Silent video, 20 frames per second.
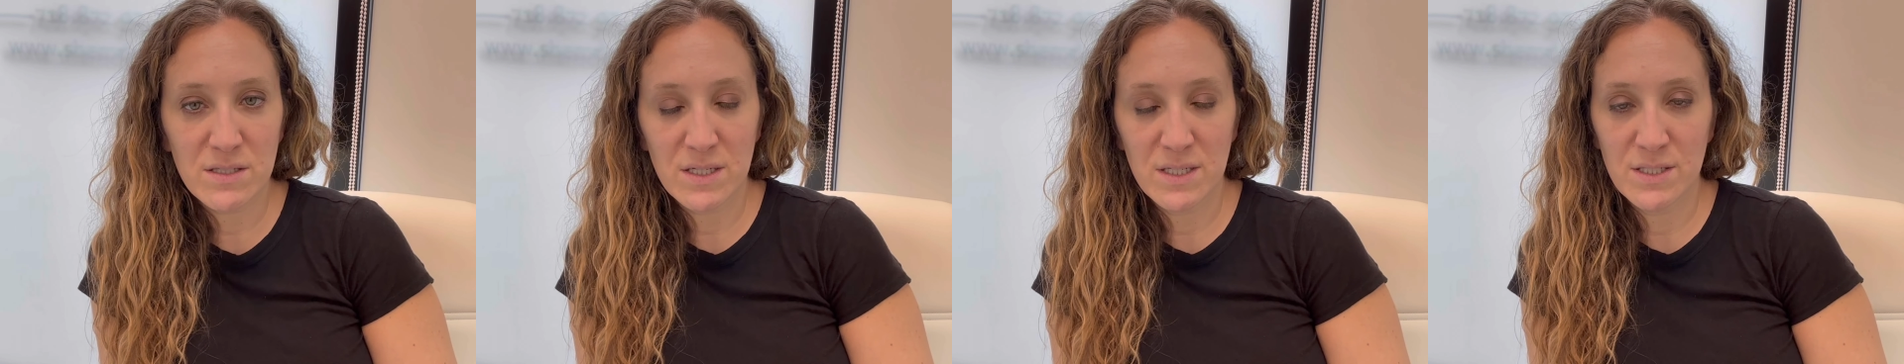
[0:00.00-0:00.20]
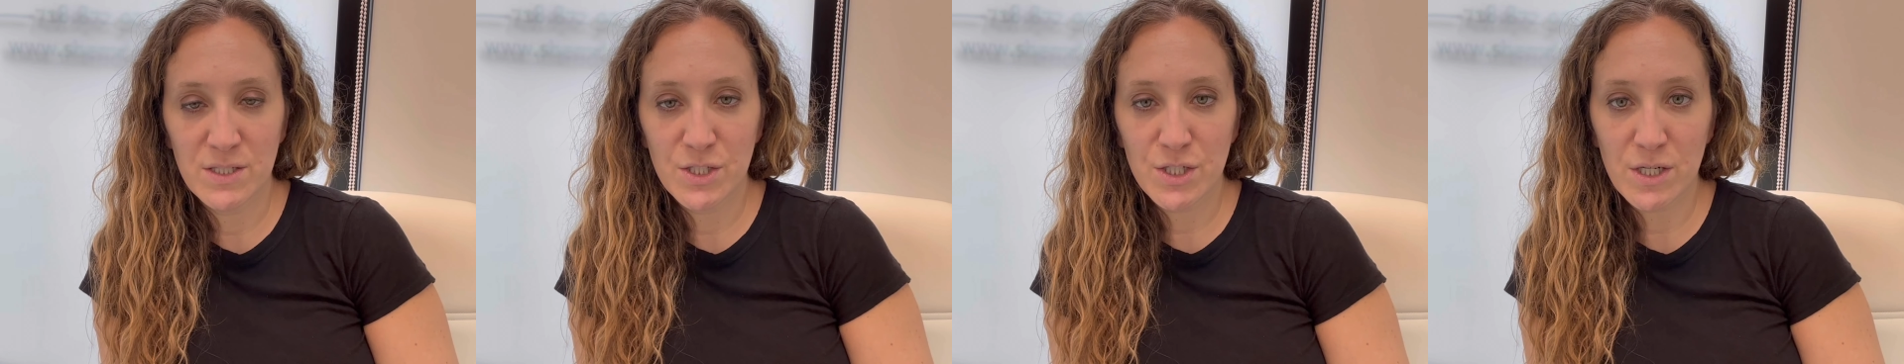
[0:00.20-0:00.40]

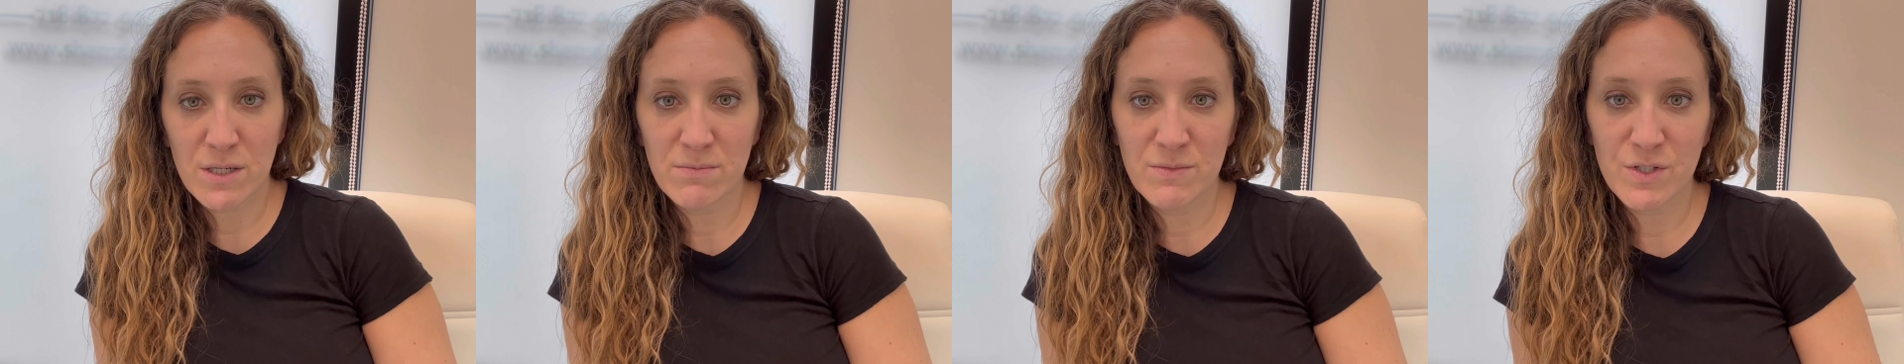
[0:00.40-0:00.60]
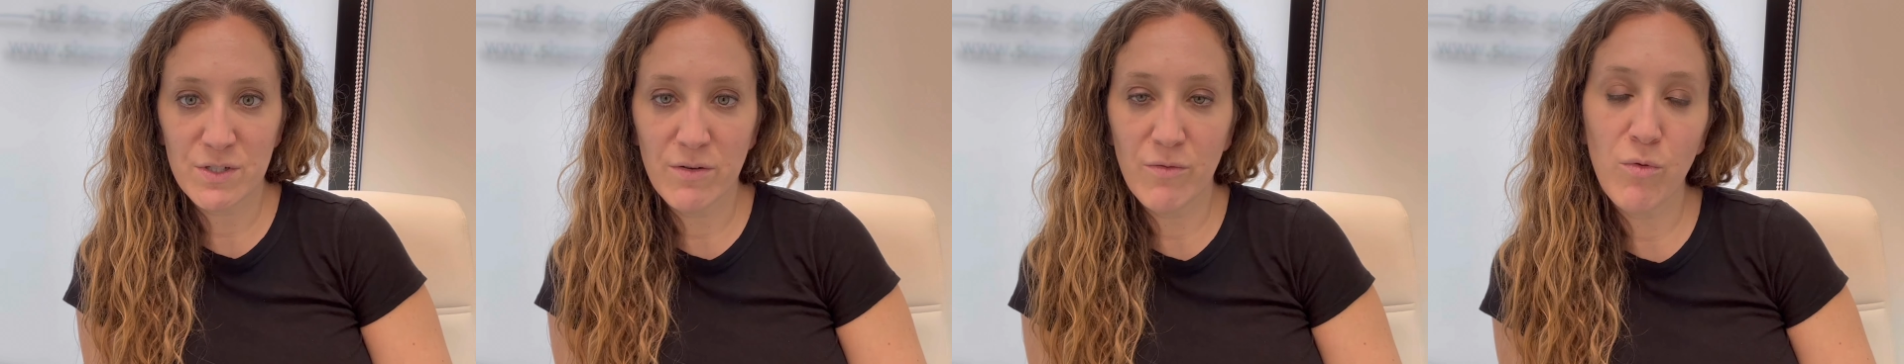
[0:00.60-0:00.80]
in
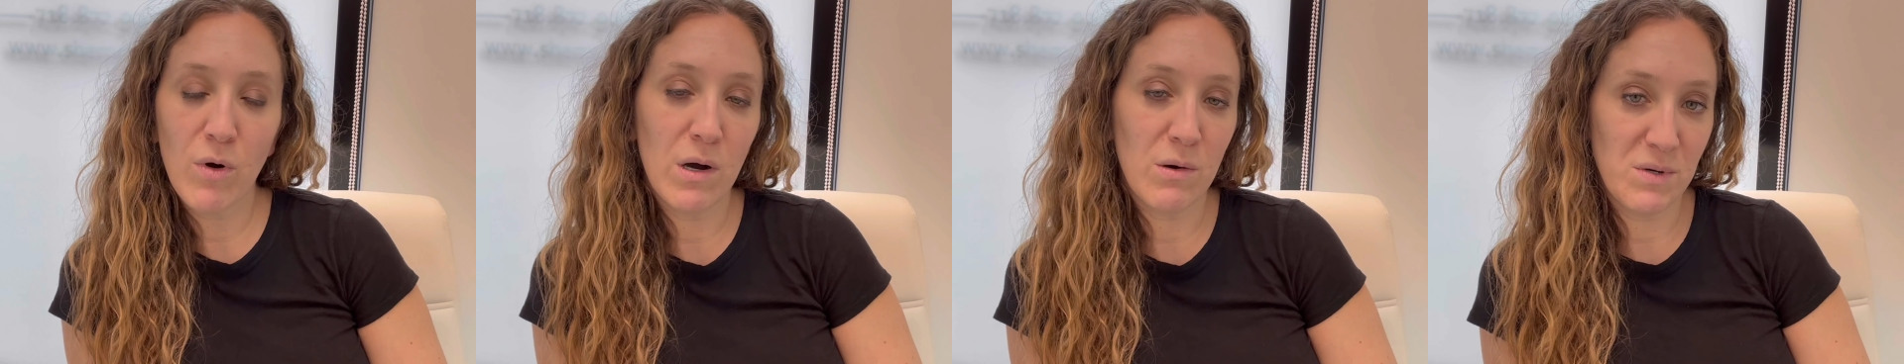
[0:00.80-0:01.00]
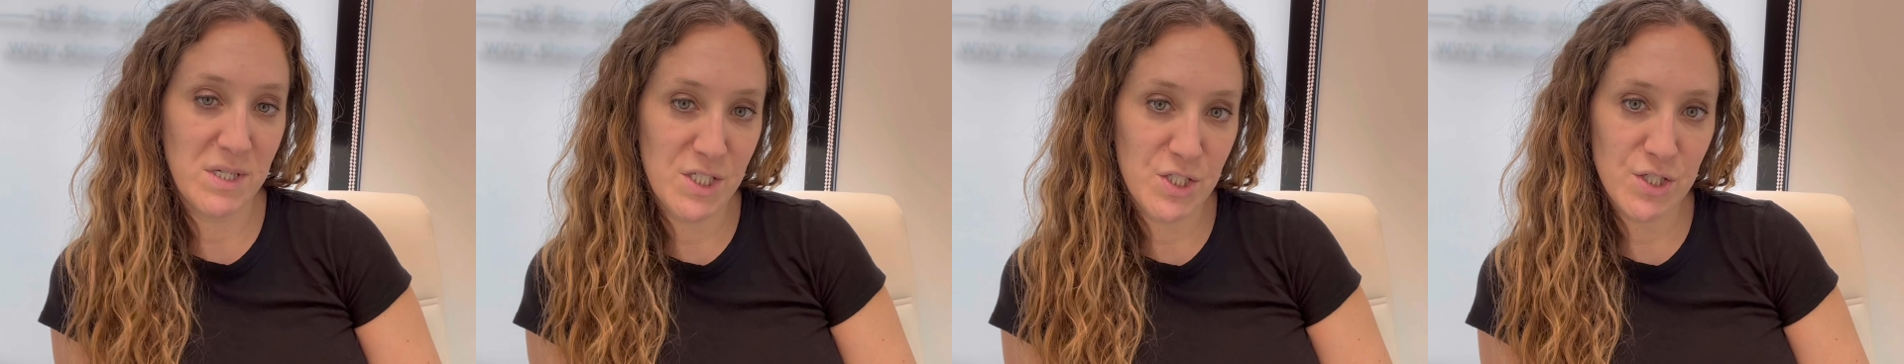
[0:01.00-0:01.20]
terms of what
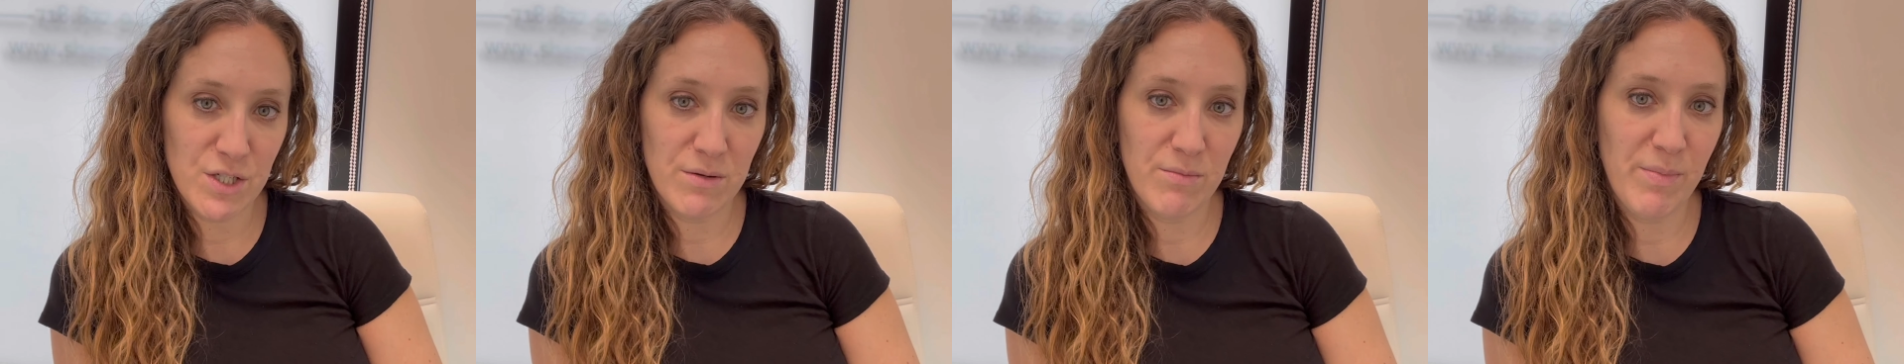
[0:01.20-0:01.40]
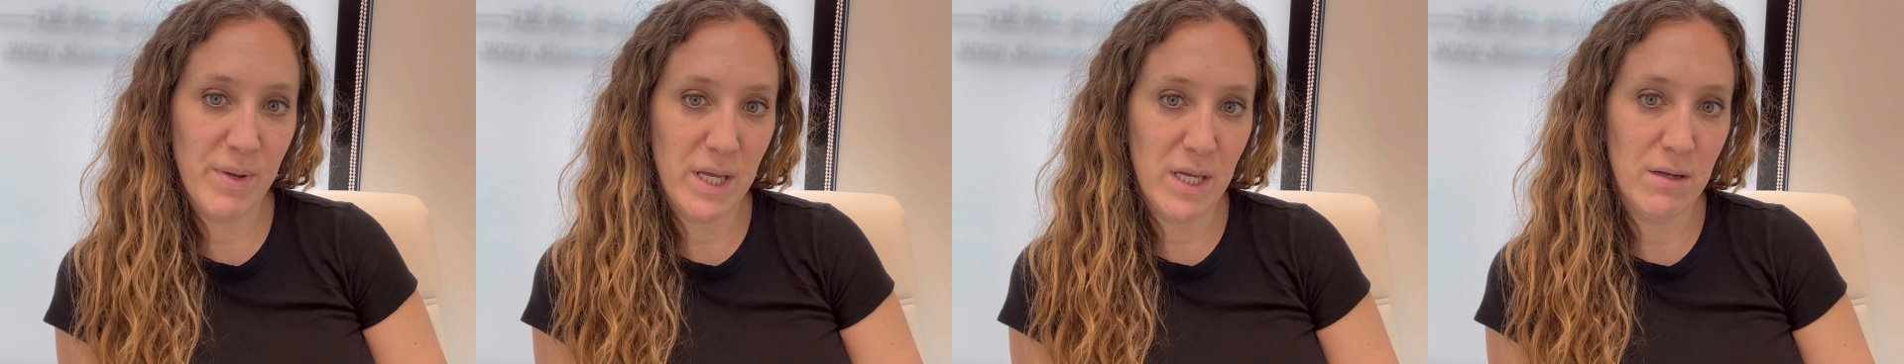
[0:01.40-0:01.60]
we
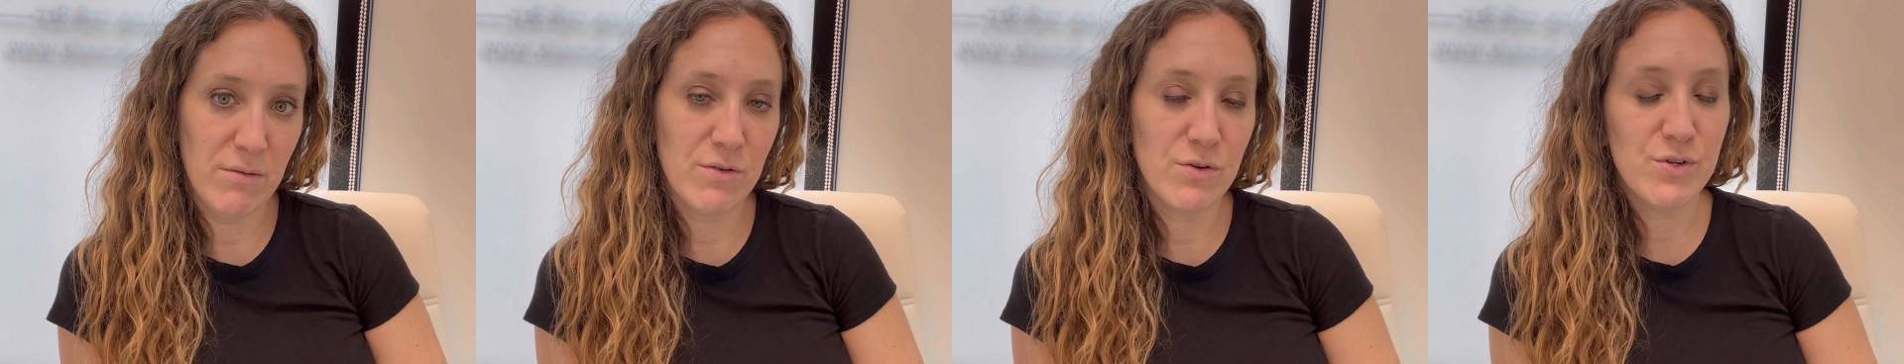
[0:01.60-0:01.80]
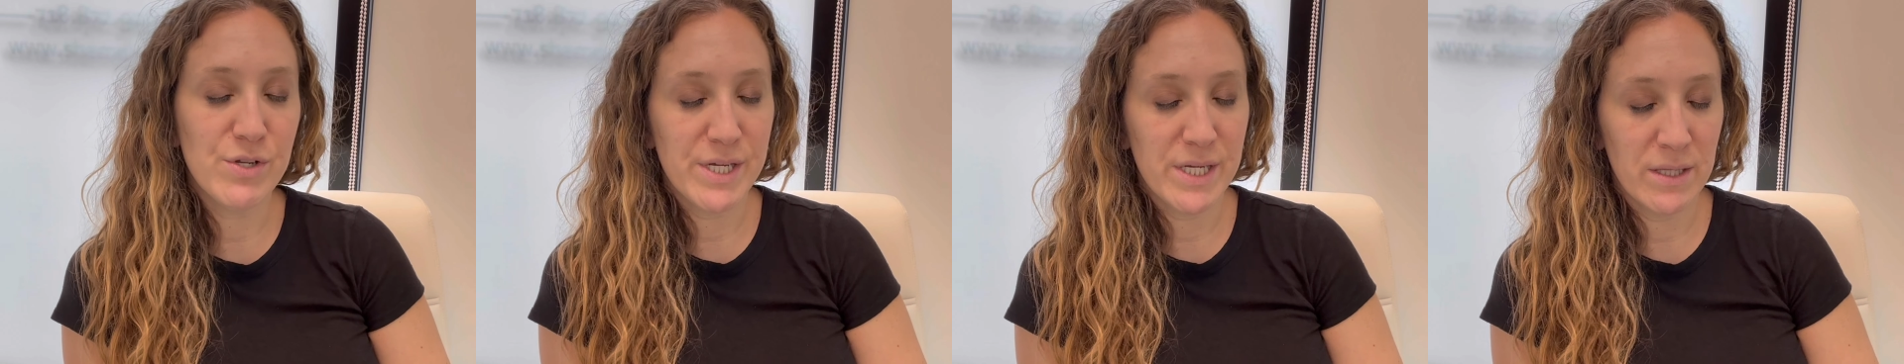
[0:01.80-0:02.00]
should be
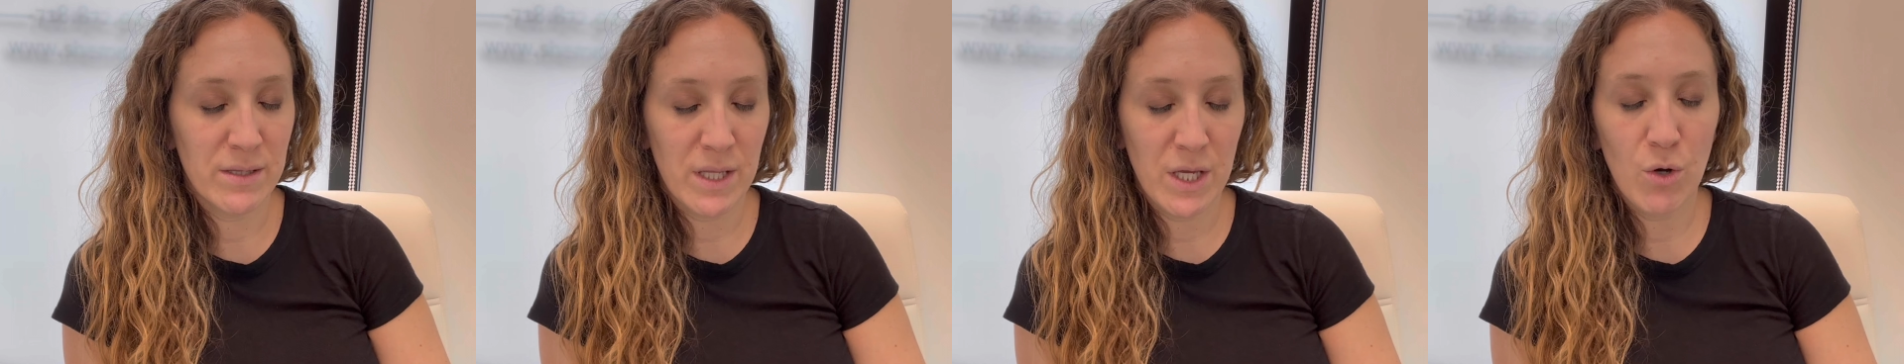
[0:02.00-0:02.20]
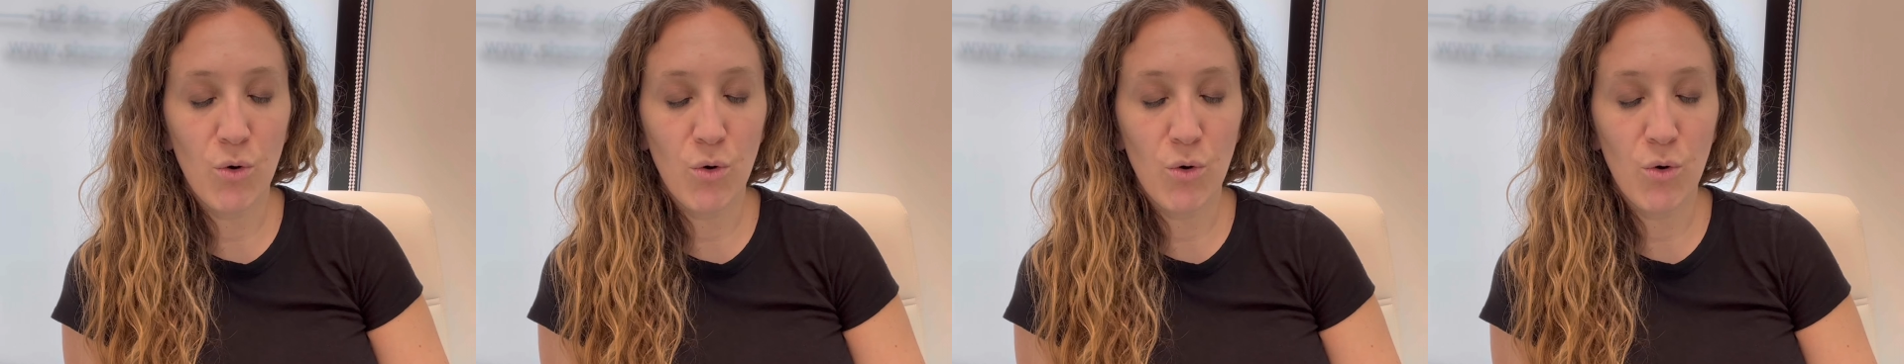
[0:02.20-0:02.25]
routinely